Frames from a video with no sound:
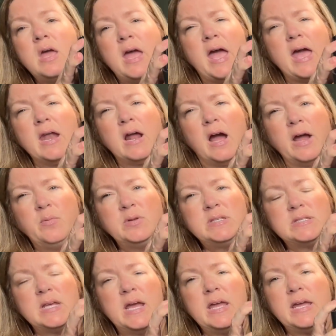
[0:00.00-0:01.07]
and I would
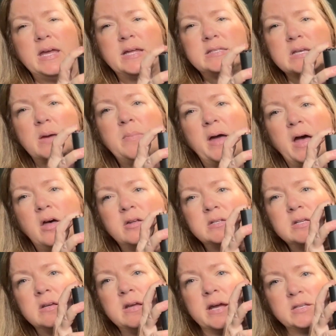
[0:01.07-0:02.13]
say it's about
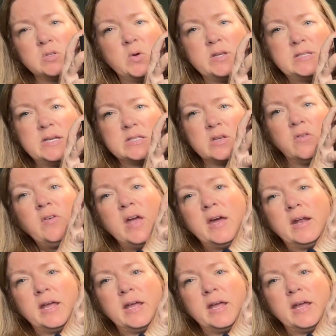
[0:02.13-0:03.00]
as noisy as a fan.